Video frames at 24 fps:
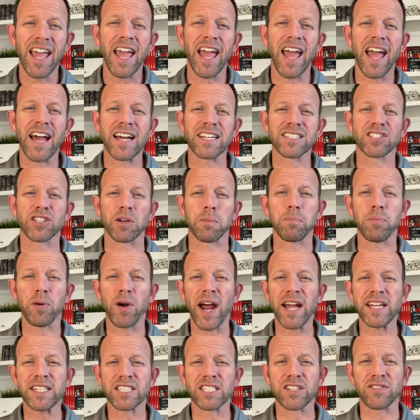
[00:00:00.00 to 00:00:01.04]
as the
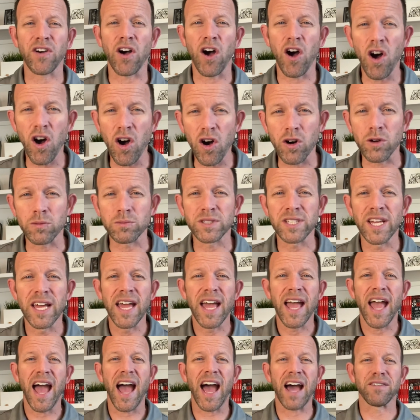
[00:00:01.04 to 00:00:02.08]
prices of homes
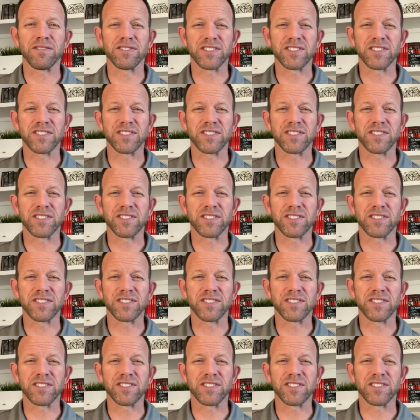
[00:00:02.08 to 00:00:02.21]
have